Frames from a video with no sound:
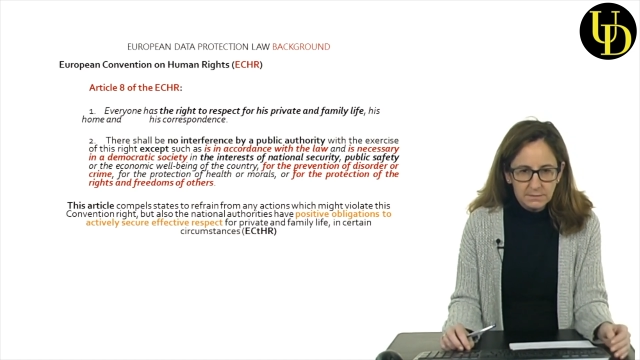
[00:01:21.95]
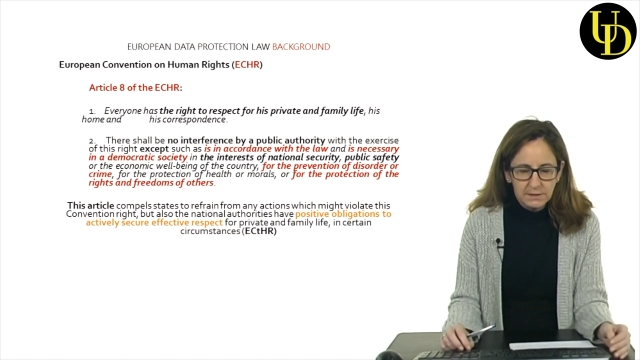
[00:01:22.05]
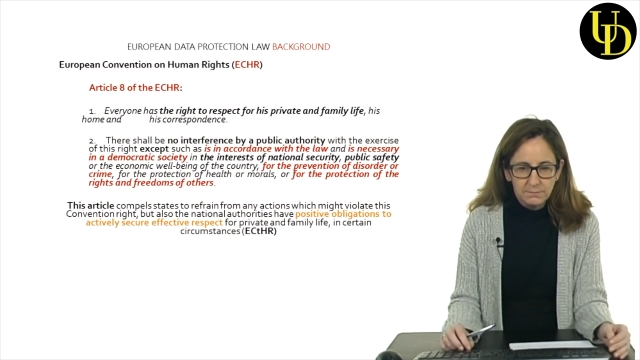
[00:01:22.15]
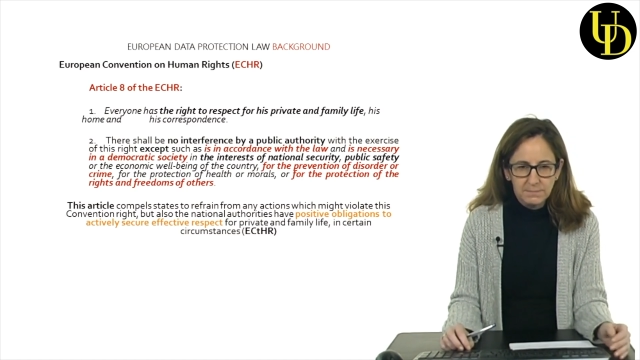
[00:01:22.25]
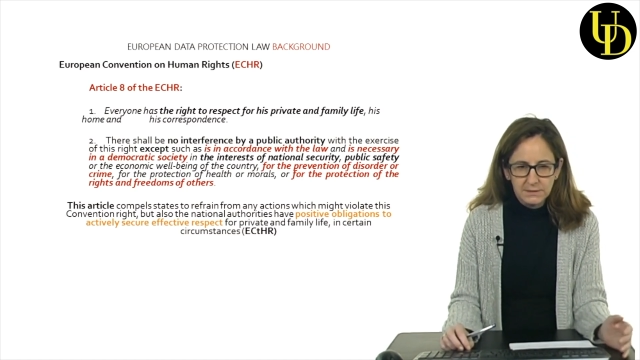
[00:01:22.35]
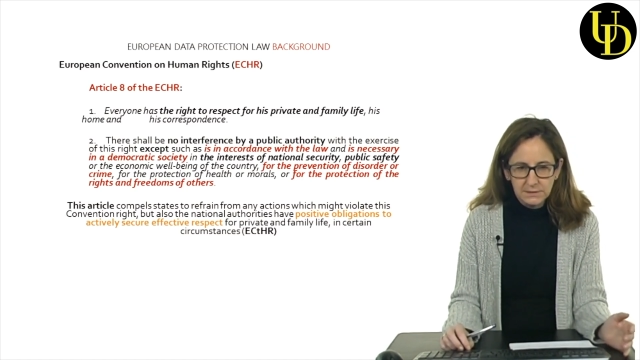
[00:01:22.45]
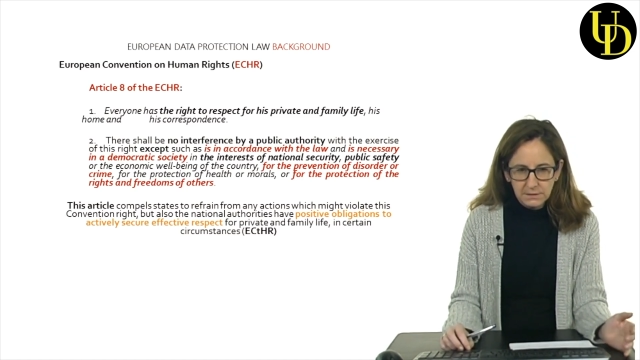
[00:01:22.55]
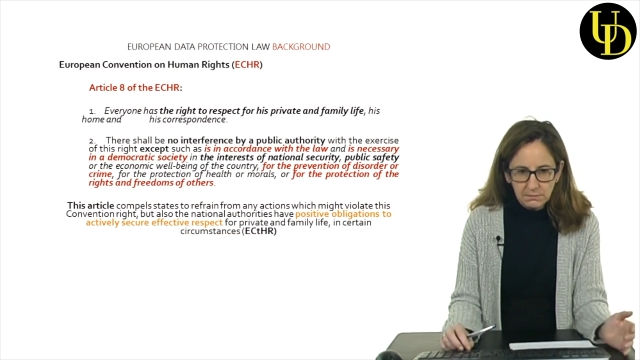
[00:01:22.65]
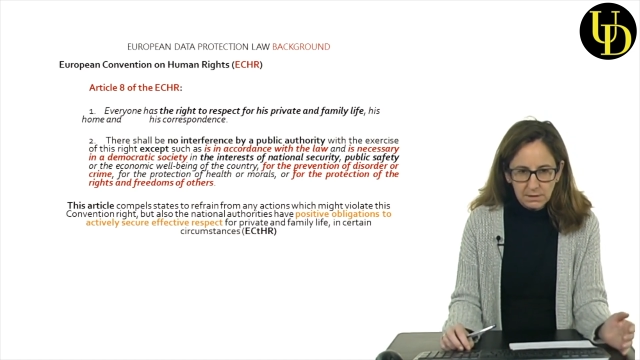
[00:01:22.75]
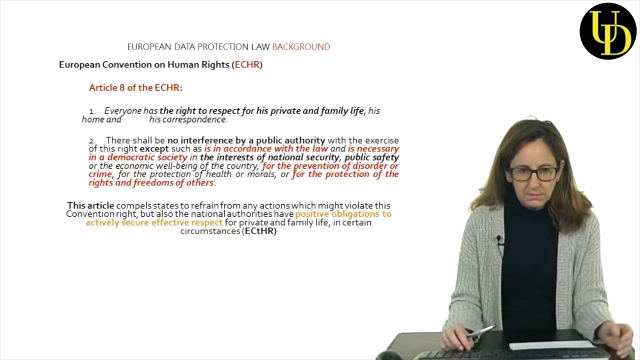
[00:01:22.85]
in
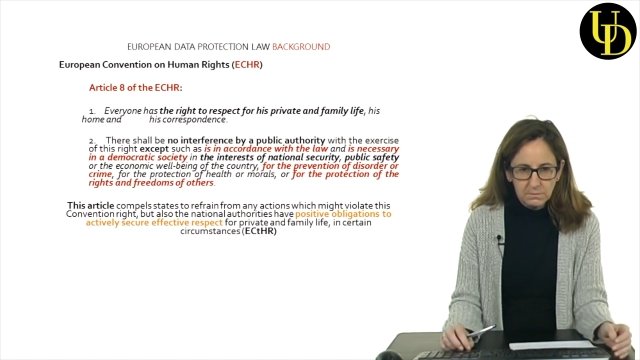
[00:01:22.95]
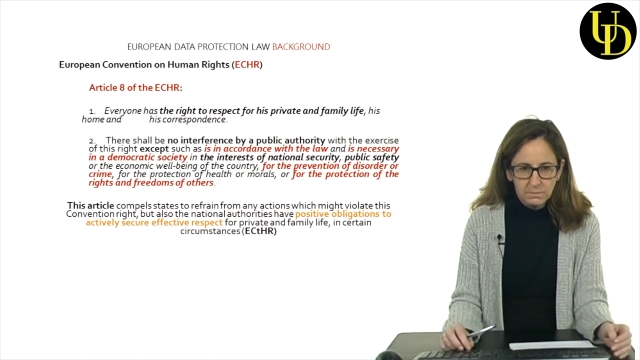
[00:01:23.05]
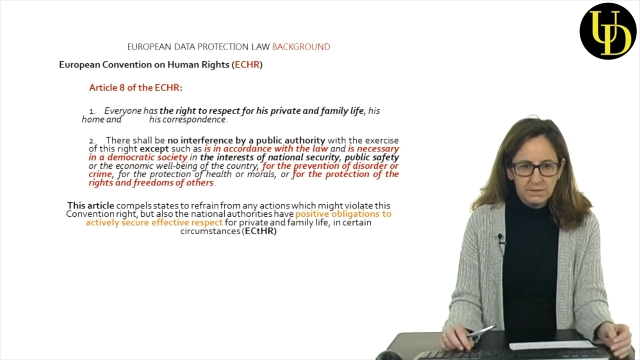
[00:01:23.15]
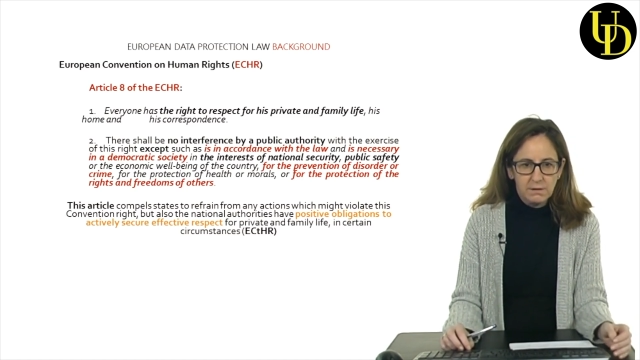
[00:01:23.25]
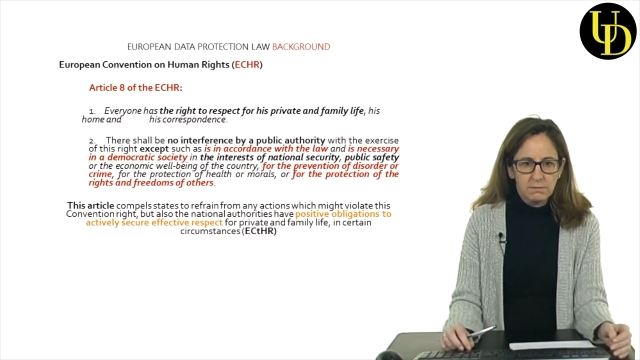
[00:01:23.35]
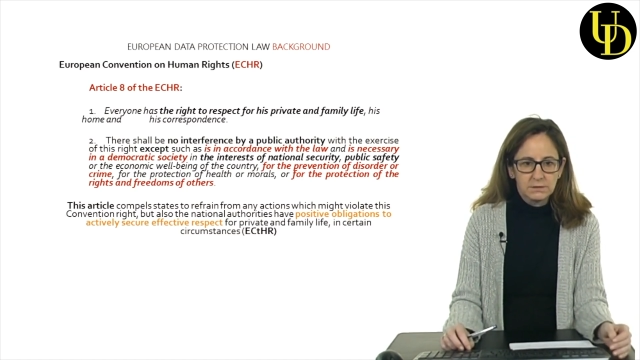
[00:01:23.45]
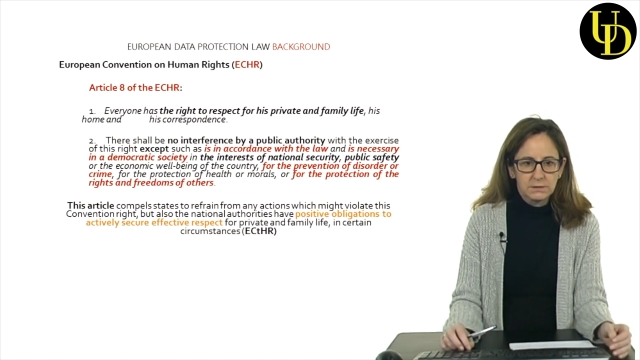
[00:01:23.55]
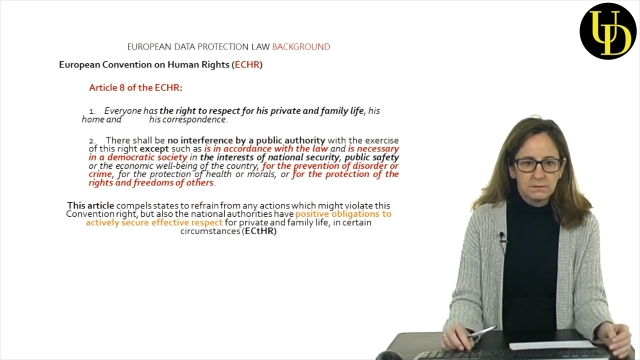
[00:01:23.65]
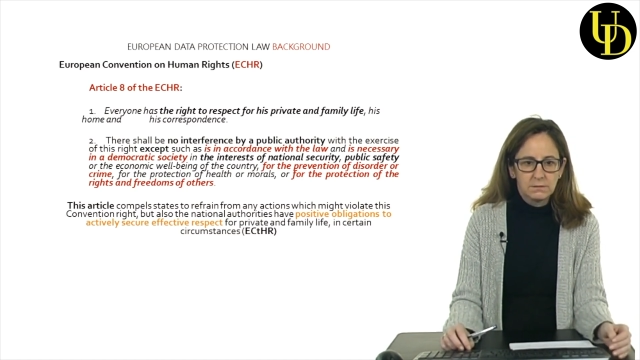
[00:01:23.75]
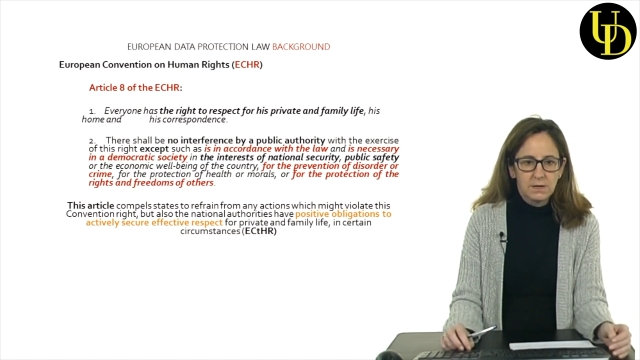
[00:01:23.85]
particular with the
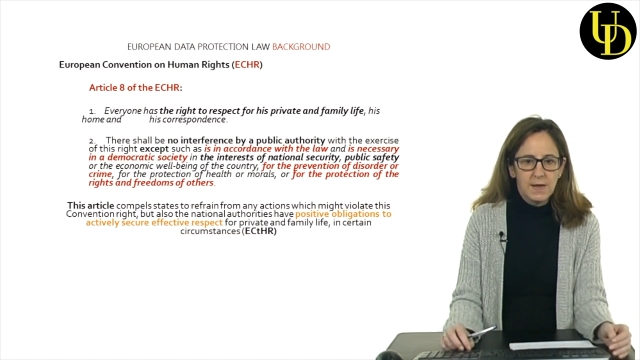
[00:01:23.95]
Article